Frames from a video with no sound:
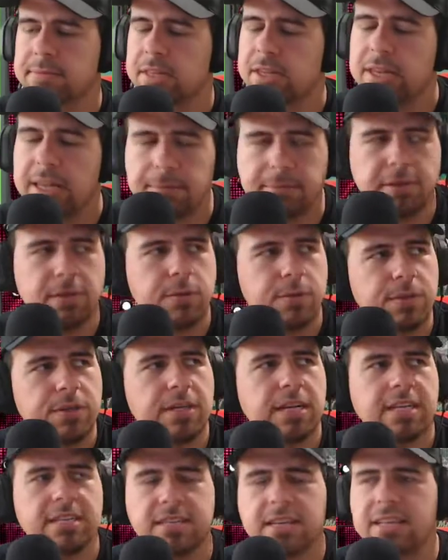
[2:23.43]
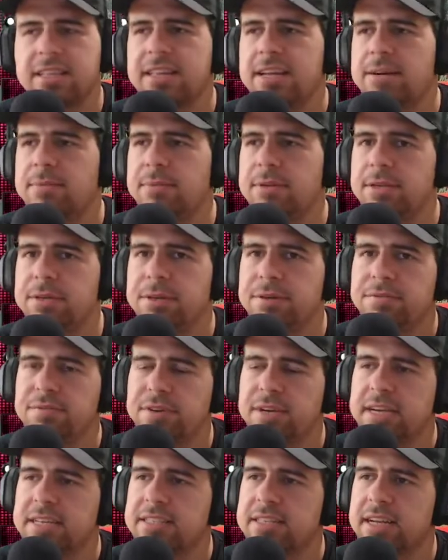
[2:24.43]
let me know what you guys got down below. If
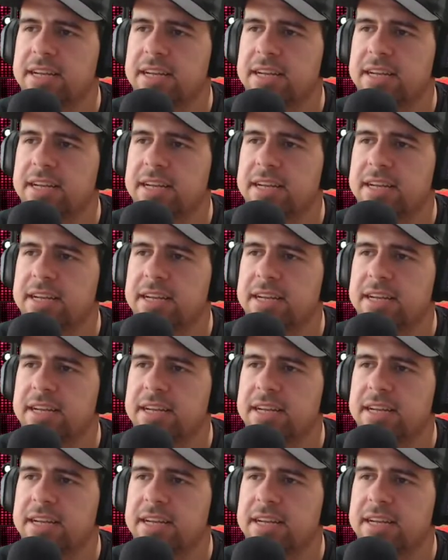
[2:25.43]
you guys